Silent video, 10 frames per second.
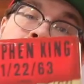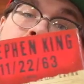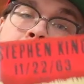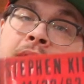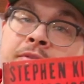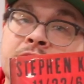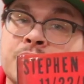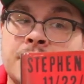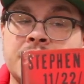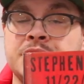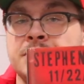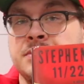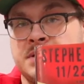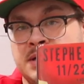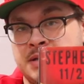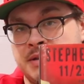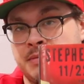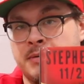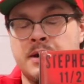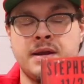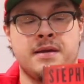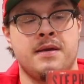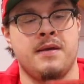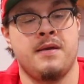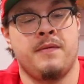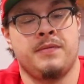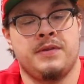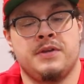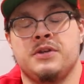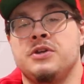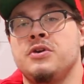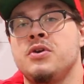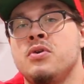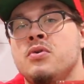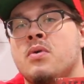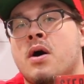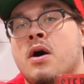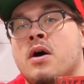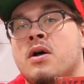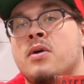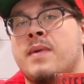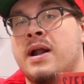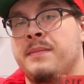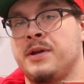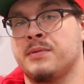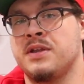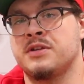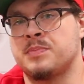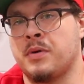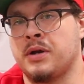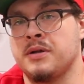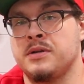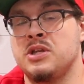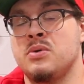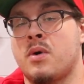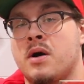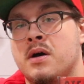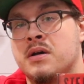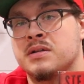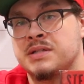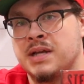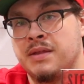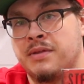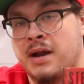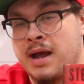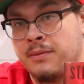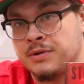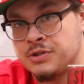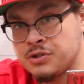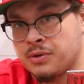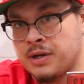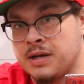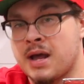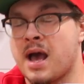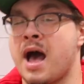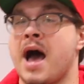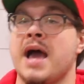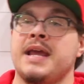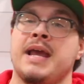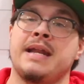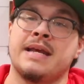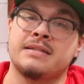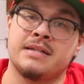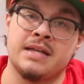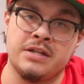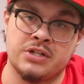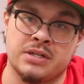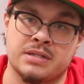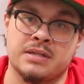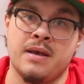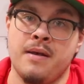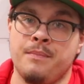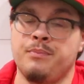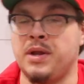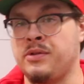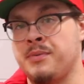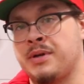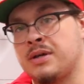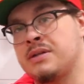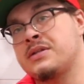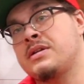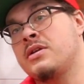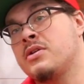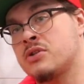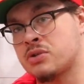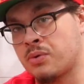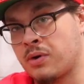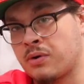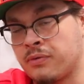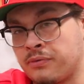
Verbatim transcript: 11 22 63. You all wanted me to read this book. You all said that I would enjoy it. I had hesitations, mainly because historical